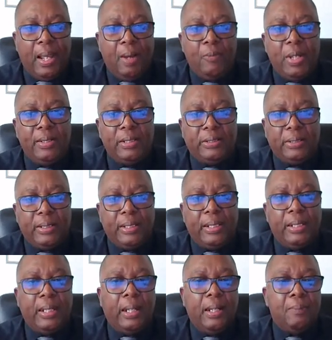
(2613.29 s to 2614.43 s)
And we
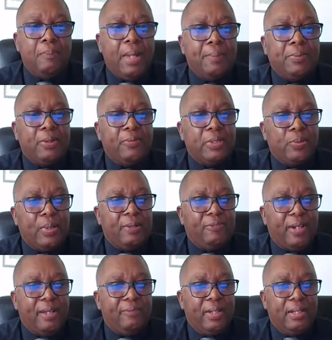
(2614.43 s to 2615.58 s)
initially uh, mapped over
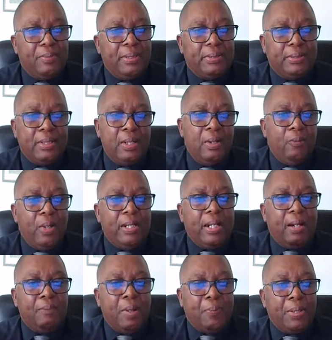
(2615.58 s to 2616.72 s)
25 elements. We're
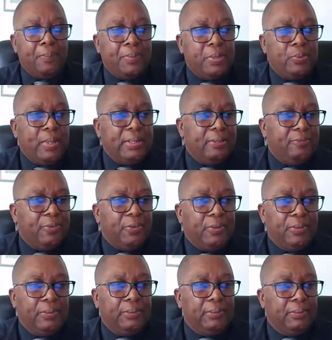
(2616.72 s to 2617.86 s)
now mapping up to 24.